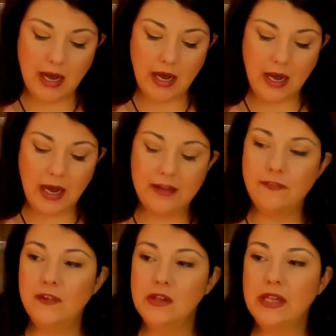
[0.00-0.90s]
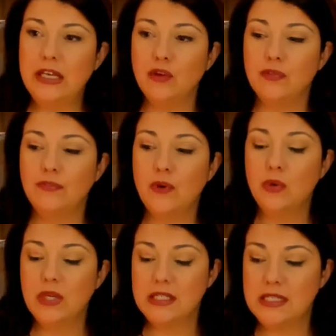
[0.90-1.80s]
I feel like you're
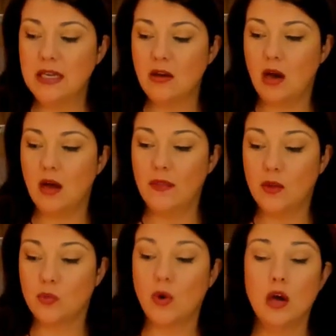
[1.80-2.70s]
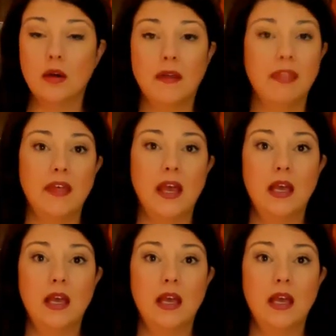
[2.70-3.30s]
focusing on the wrong thing.